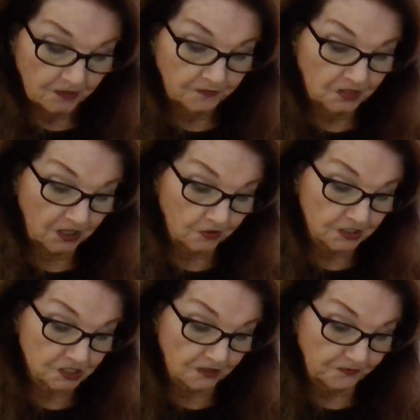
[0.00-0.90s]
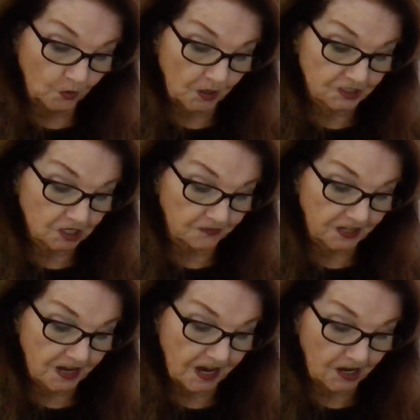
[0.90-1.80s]
There is a voice of
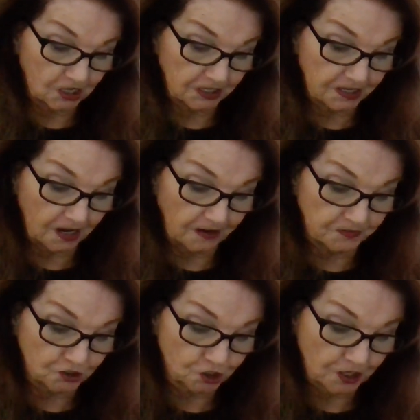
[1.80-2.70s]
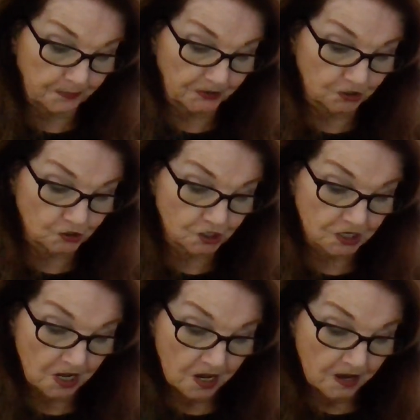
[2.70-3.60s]
the howling of the shepherds
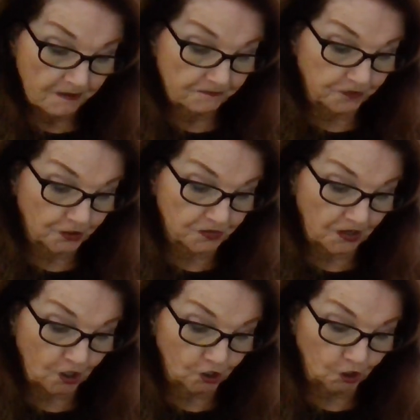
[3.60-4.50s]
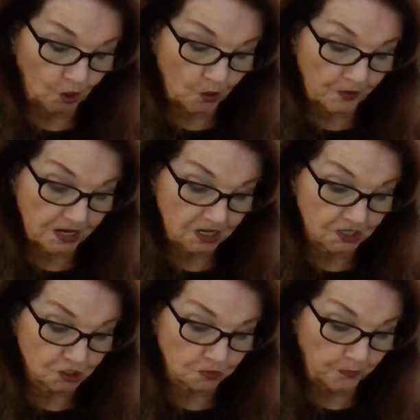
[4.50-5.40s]
for their glory
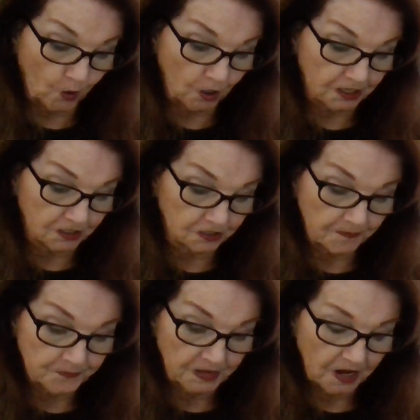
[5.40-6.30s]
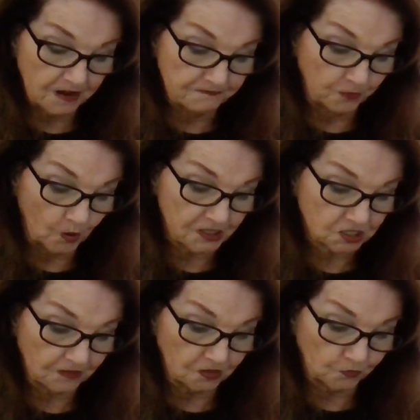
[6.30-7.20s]
is spoiled. A voice
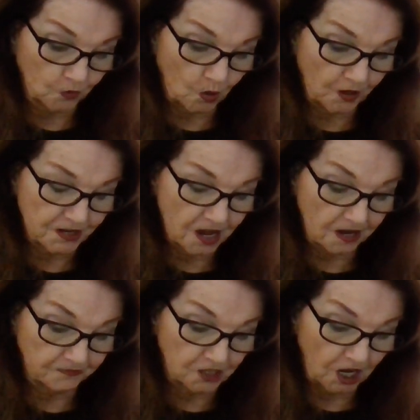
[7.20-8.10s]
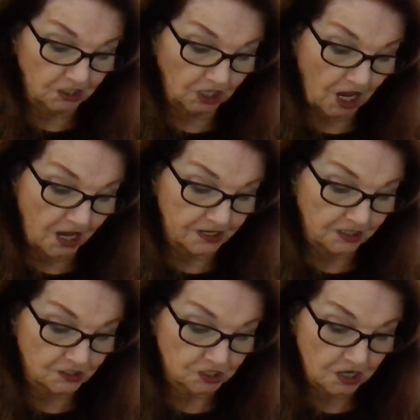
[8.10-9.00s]
of the roaring of young
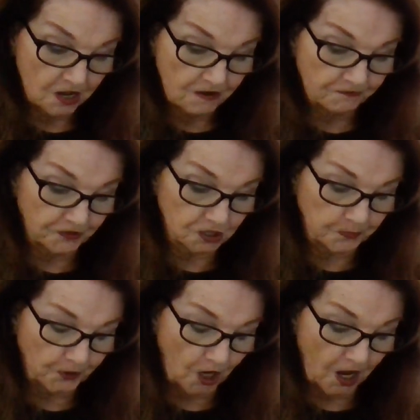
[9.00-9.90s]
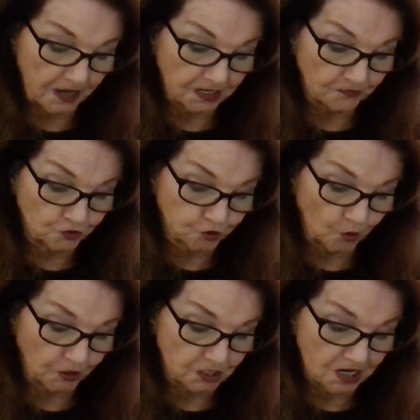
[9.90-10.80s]
lions, for the pride of
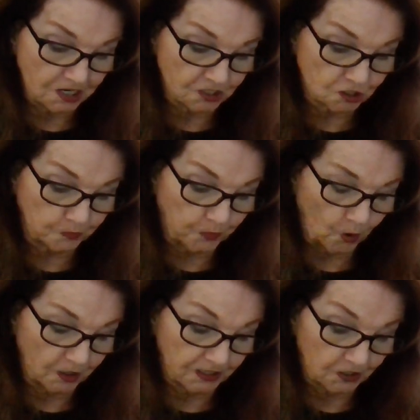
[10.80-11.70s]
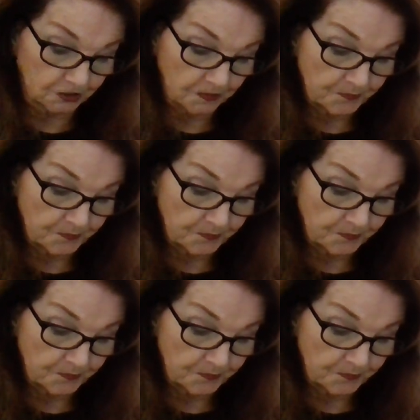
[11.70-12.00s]
Jordan is spoiled.